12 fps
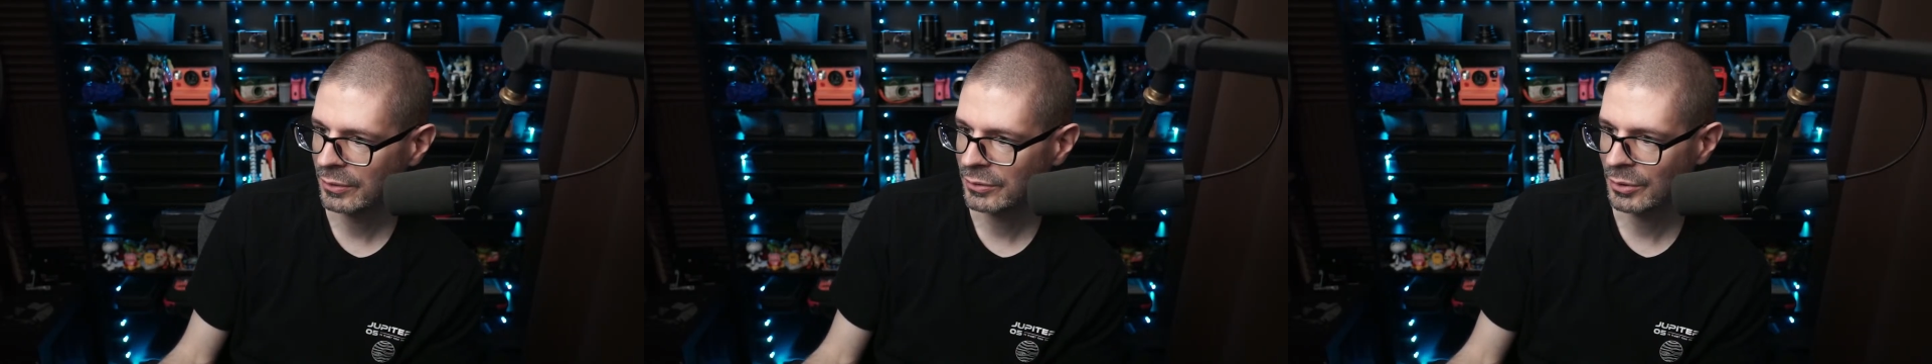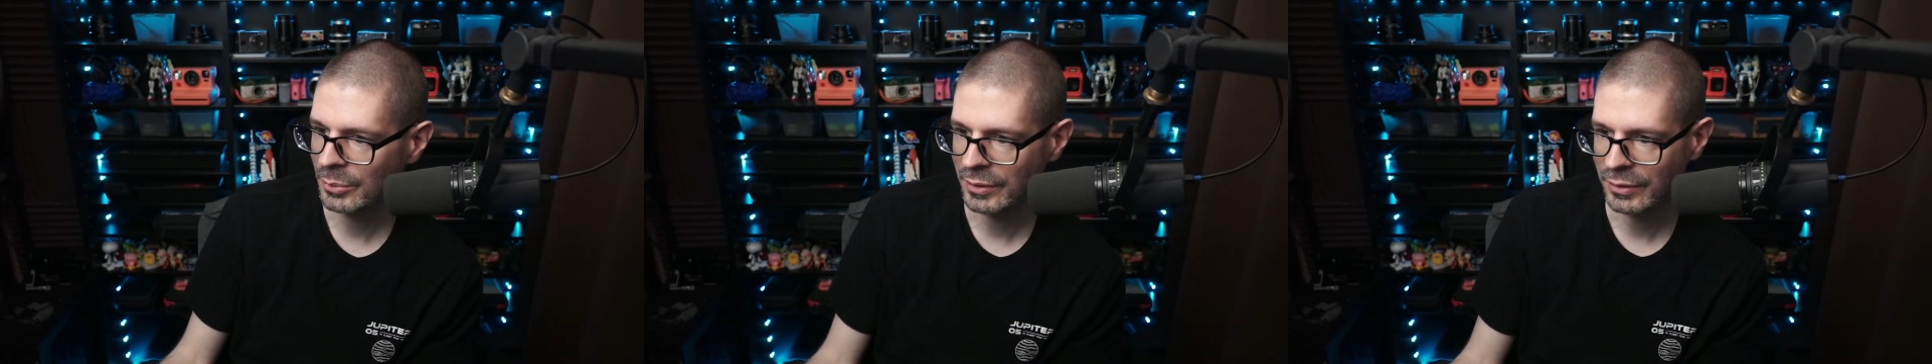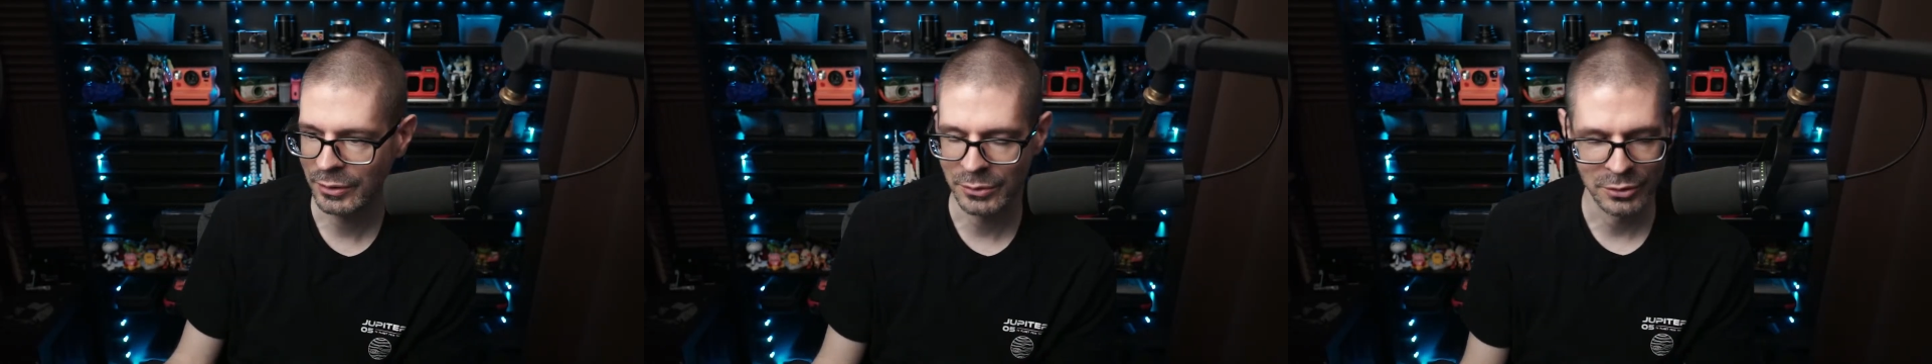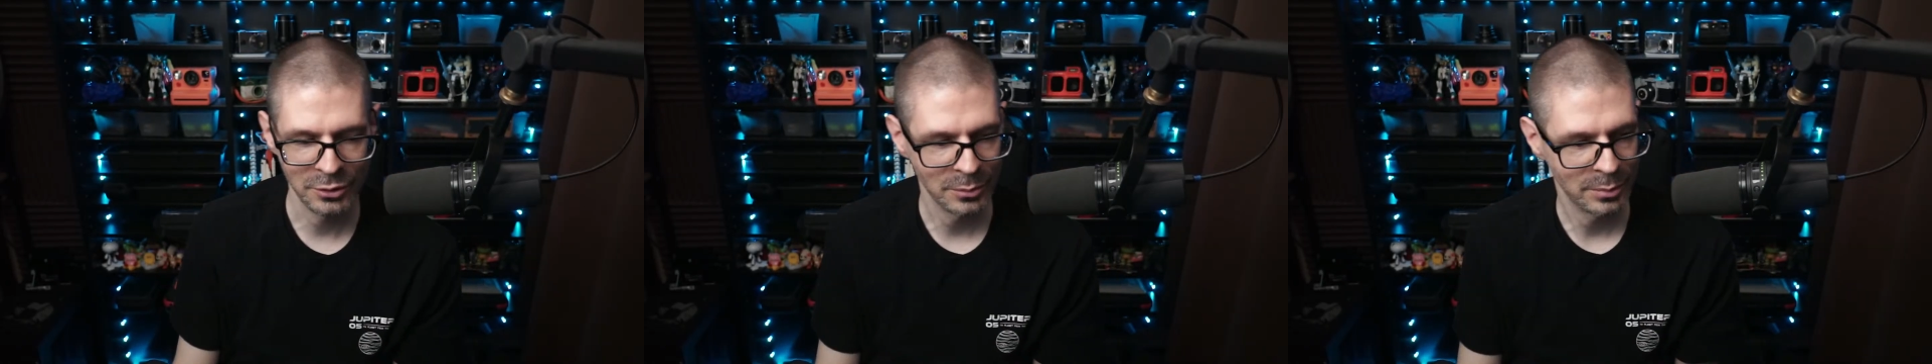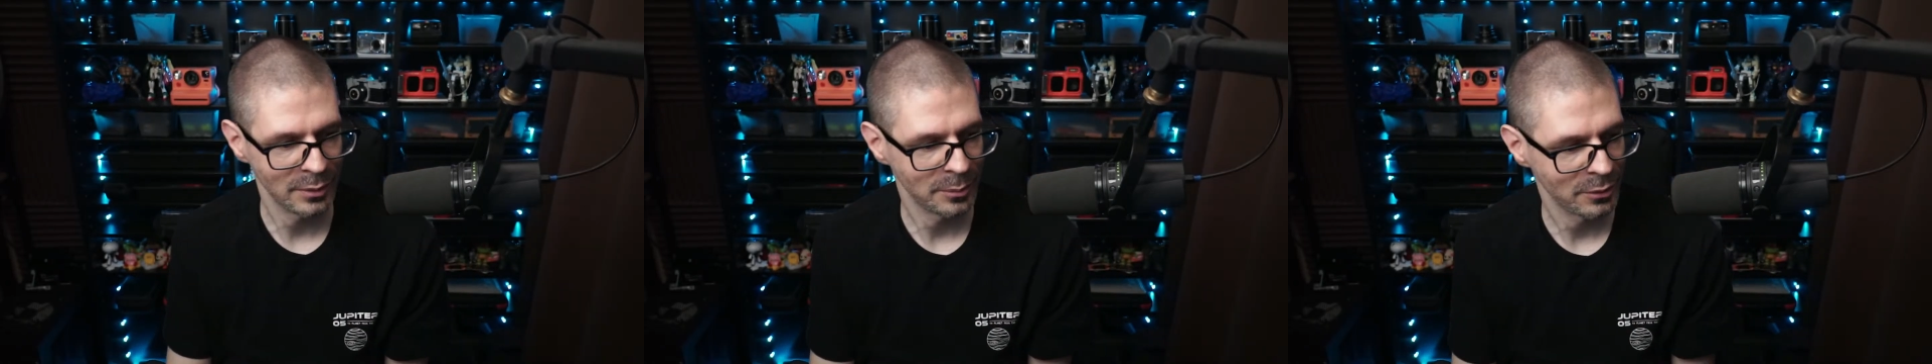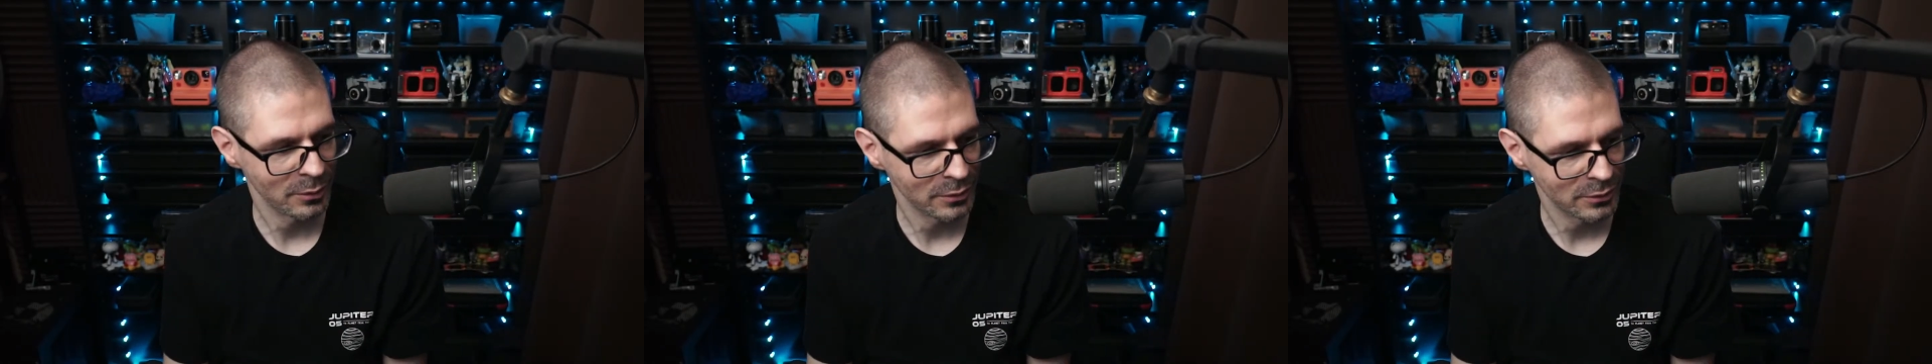So with YouTube, I'm
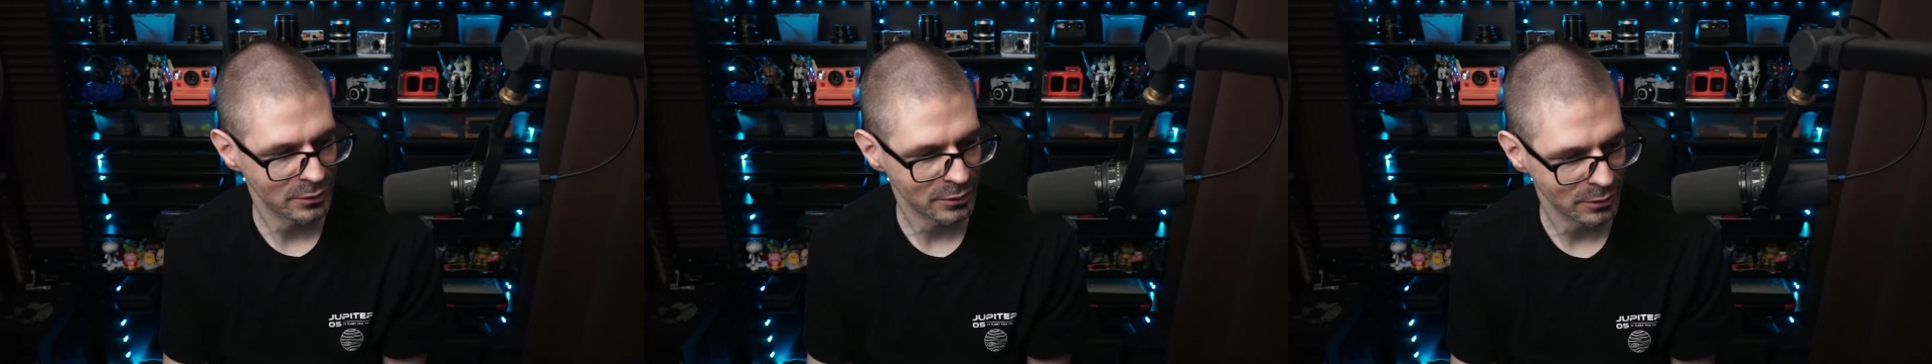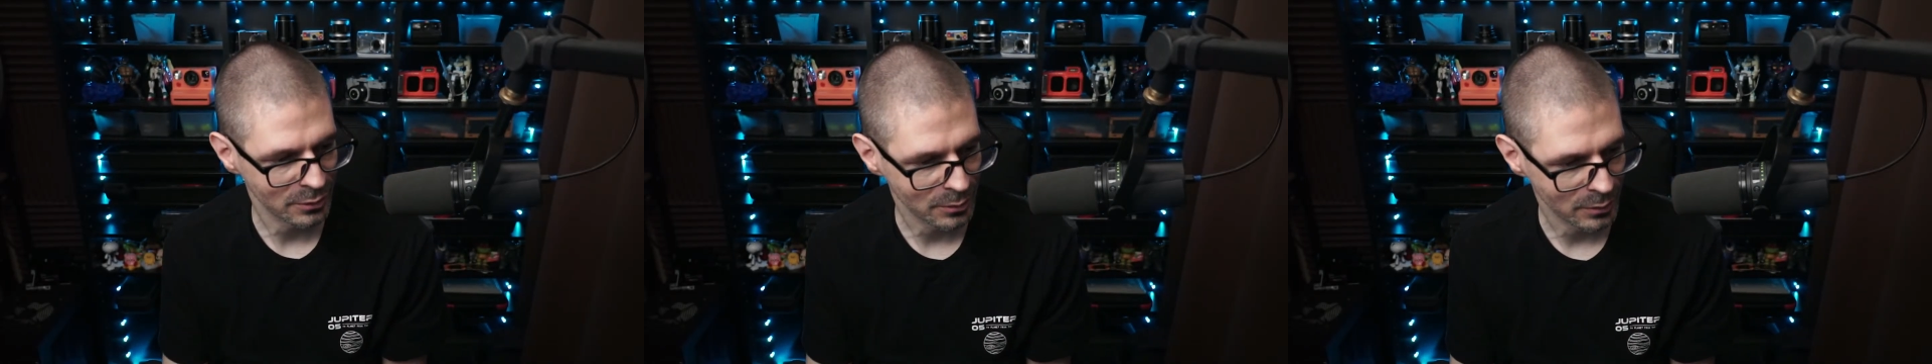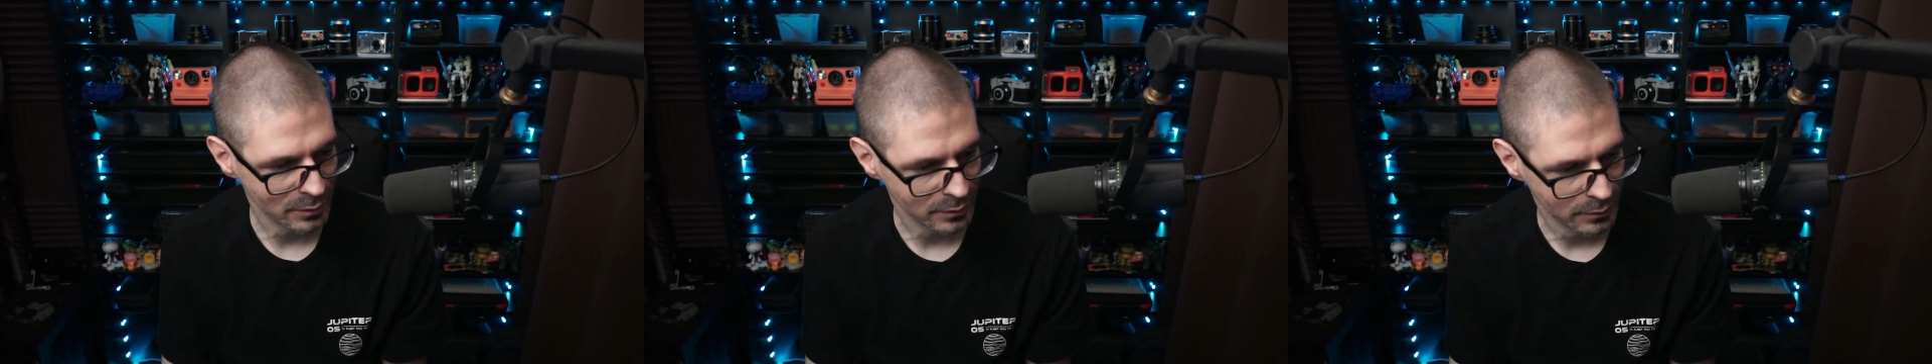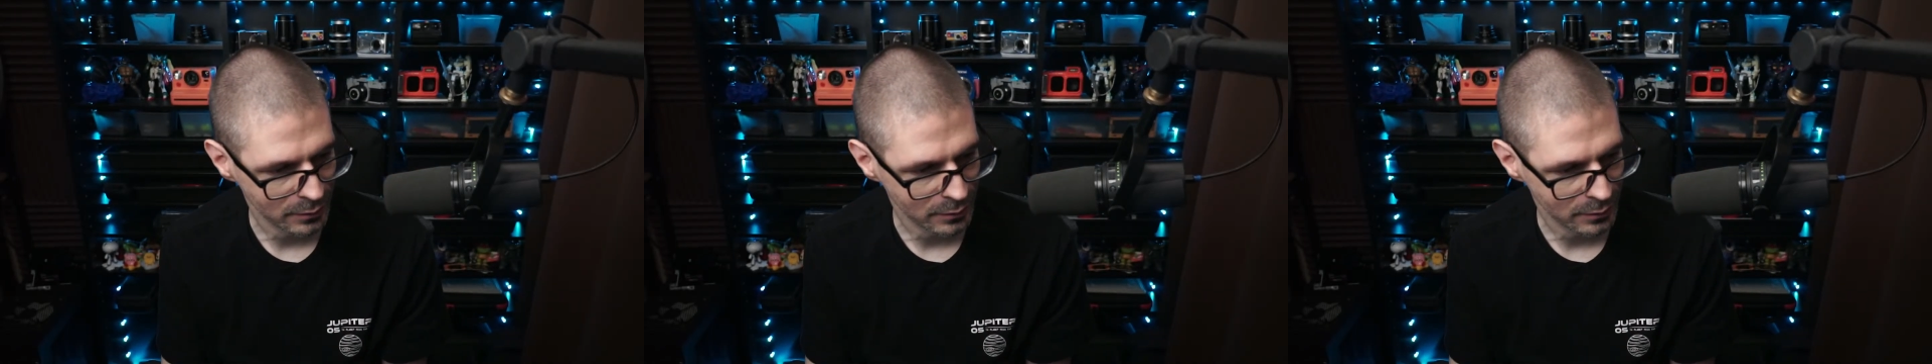going to